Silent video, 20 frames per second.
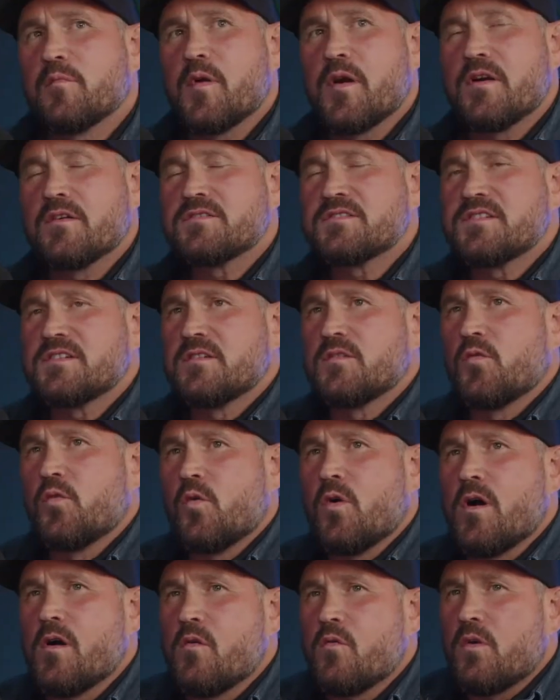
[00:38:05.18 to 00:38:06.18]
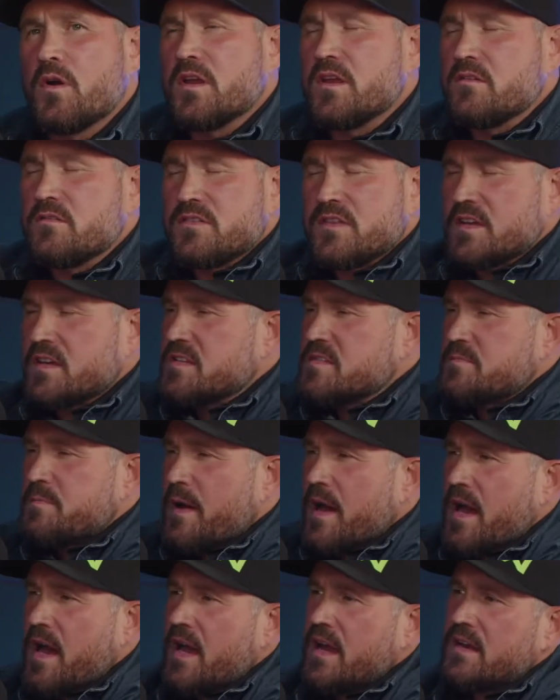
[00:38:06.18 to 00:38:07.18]
person, what do you think is
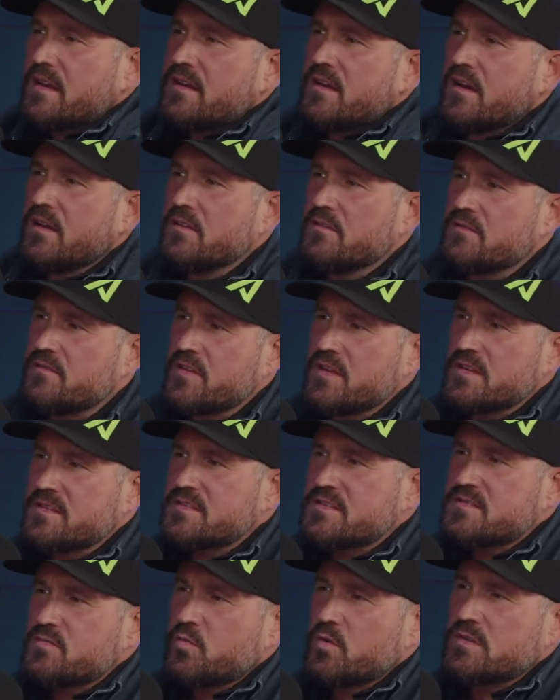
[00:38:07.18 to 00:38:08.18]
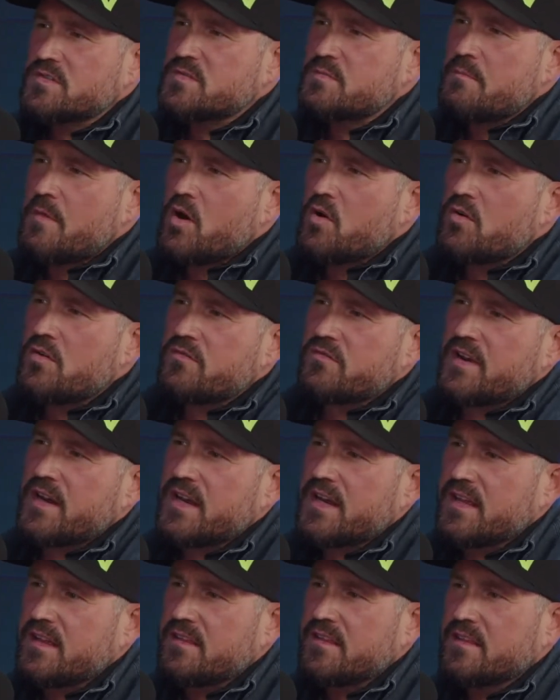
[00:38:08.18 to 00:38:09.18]
behind all of this? What's
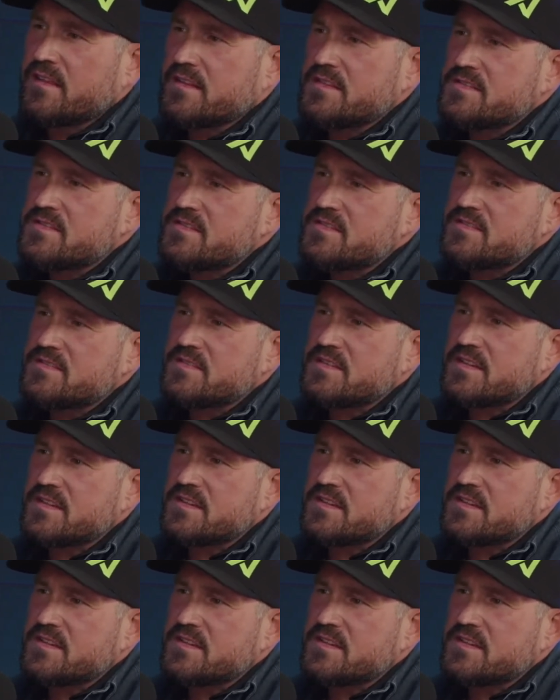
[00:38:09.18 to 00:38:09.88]
motivating this